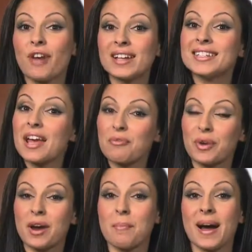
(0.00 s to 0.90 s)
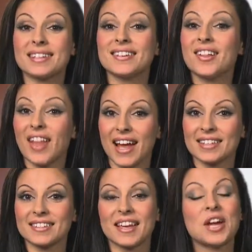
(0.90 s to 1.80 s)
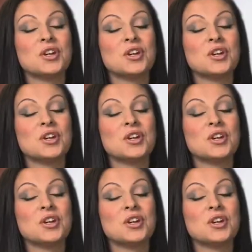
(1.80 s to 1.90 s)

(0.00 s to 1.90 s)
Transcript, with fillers: front and rear bicycle lights.